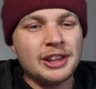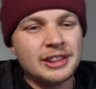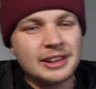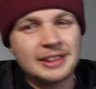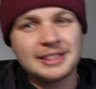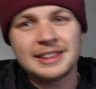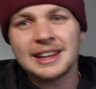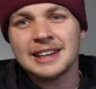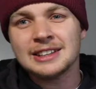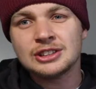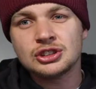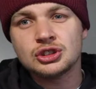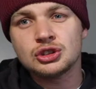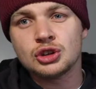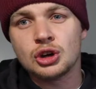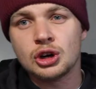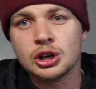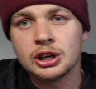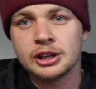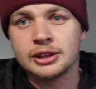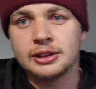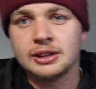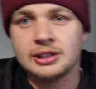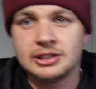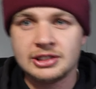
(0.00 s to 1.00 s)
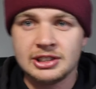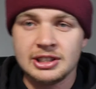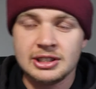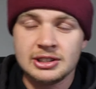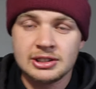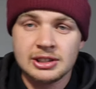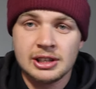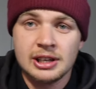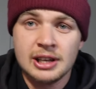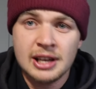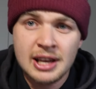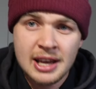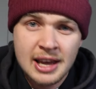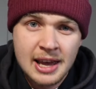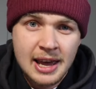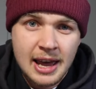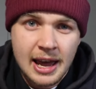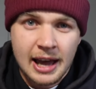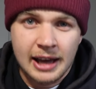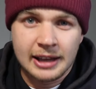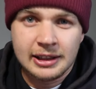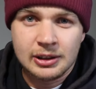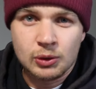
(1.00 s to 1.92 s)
the way that they started the season